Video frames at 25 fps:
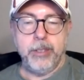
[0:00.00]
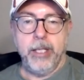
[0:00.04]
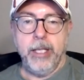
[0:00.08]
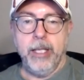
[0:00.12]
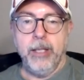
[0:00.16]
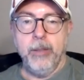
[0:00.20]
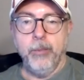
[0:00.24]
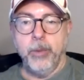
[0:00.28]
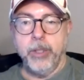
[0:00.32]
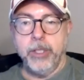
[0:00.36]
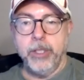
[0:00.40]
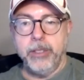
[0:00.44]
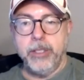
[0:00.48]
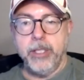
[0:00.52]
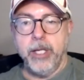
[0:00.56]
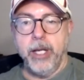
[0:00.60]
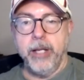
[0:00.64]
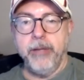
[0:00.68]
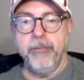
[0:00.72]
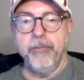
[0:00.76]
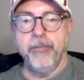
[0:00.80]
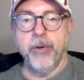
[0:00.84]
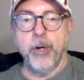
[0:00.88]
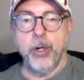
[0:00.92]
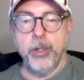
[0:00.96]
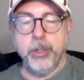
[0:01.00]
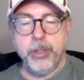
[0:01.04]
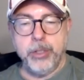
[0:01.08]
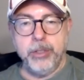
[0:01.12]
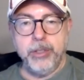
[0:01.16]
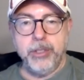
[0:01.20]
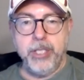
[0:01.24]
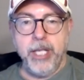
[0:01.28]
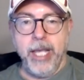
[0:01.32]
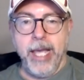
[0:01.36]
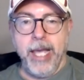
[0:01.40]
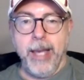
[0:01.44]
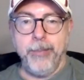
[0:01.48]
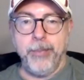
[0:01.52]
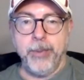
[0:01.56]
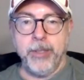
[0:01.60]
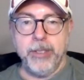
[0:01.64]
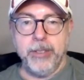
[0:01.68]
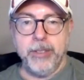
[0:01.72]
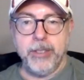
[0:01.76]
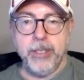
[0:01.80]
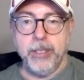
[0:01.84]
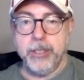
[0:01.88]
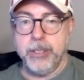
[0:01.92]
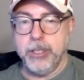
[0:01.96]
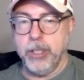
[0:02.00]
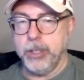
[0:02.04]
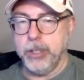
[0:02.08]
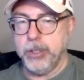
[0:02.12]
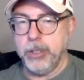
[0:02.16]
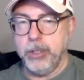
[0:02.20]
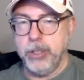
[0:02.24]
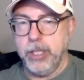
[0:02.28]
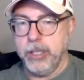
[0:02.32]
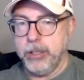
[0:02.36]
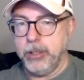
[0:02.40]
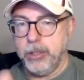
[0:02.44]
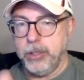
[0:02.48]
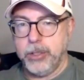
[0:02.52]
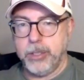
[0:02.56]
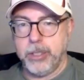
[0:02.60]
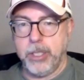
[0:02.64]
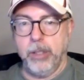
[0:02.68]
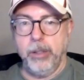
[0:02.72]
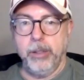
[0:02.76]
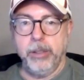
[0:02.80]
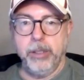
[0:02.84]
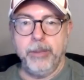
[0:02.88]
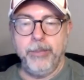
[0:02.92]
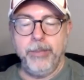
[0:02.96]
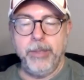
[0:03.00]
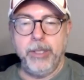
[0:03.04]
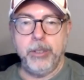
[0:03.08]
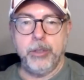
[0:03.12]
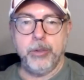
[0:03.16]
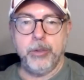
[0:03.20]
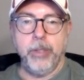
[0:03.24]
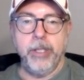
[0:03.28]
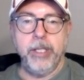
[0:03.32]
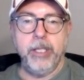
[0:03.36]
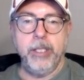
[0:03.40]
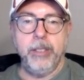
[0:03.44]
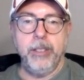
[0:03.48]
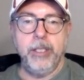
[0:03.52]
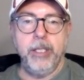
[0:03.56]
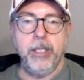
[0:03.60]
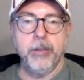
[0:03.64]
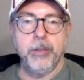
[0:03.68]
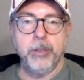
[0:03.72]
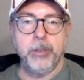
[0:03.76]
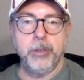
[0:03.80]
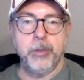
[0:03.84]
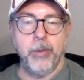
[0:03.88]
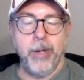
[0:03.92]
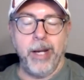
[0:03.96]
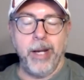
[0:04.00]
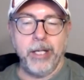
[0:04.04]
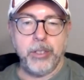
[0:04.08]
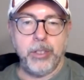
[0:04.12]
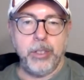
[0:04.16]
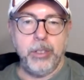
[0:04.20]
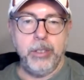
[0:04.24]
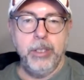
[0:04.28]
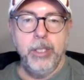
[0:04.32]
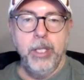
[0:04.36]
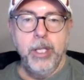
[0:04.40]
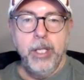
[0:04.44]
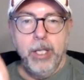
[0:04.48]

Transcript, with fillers: And when a divergence happens, it doesn't necessarily mean trade in the other direction,